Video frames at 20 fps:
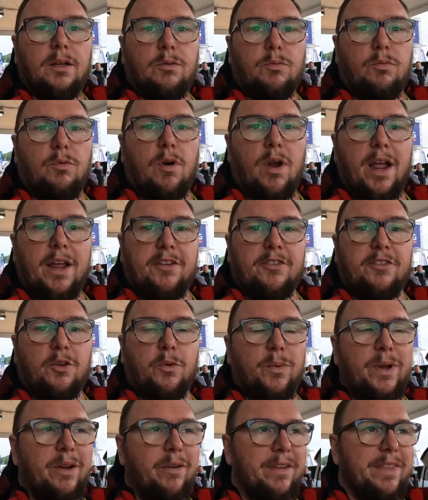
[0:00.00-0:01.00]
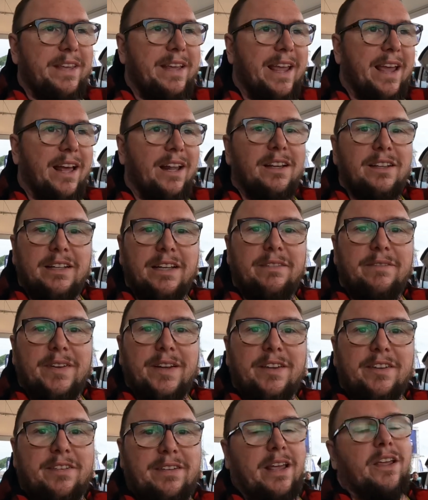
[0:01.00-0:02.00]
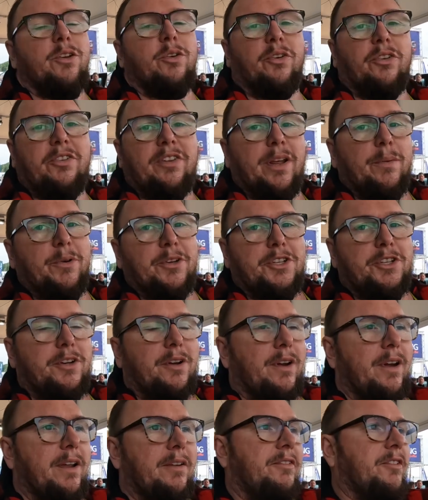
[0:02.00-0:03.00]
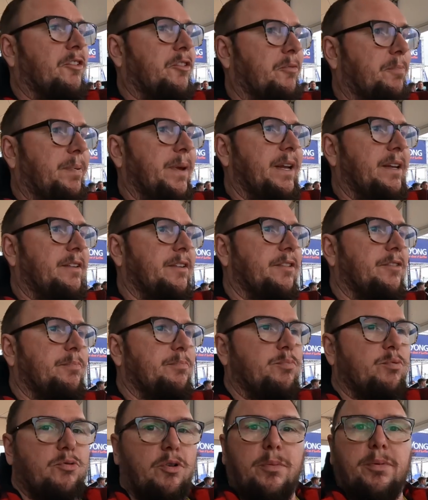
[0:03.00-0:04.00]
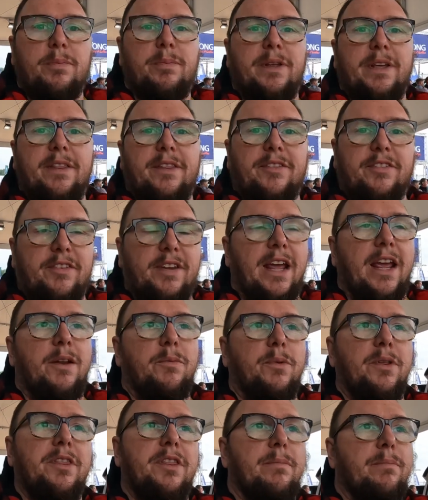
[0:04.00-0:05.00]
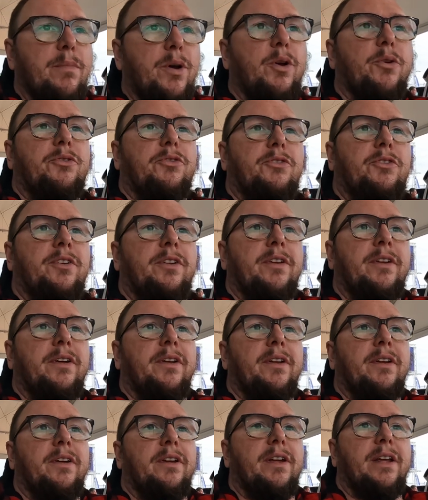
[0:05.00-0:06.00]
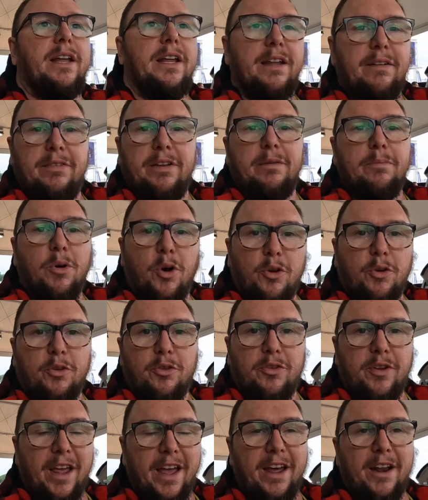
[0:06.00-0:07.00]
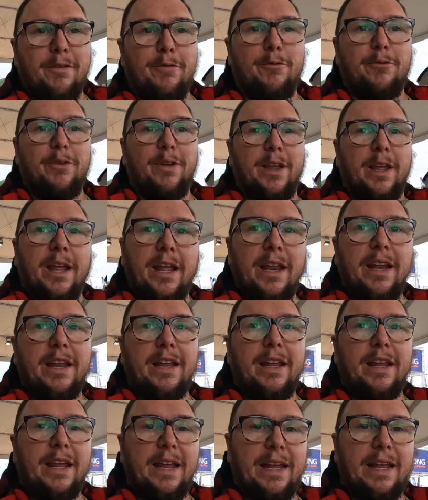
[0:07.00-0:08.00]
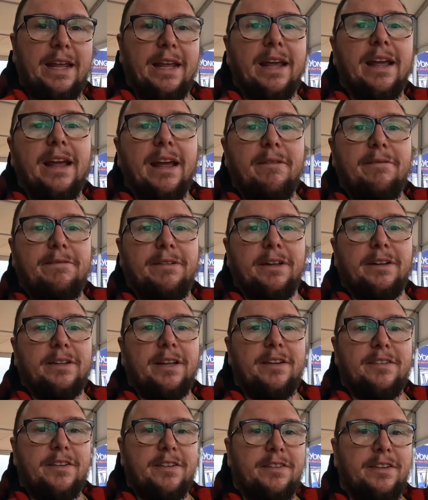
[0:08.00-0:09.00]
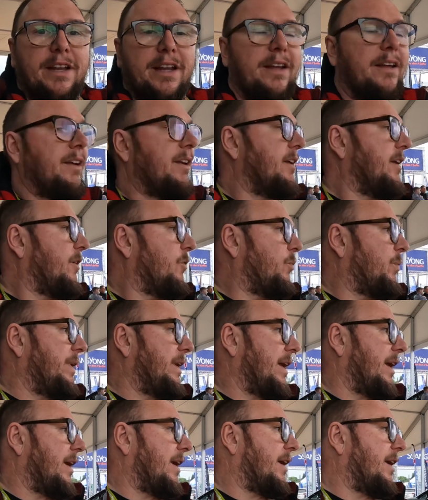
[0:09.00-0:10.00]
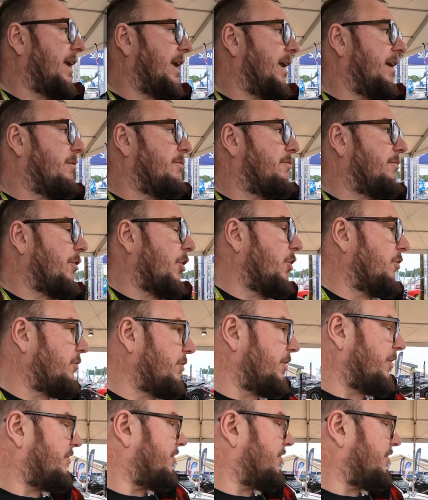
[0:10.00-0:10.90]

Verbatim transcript: Right, so we are at the LDV Ssangyong stand, which I suspect is probably the stand with the most EV models out of any here at Fieldays this year. We uh, have over at the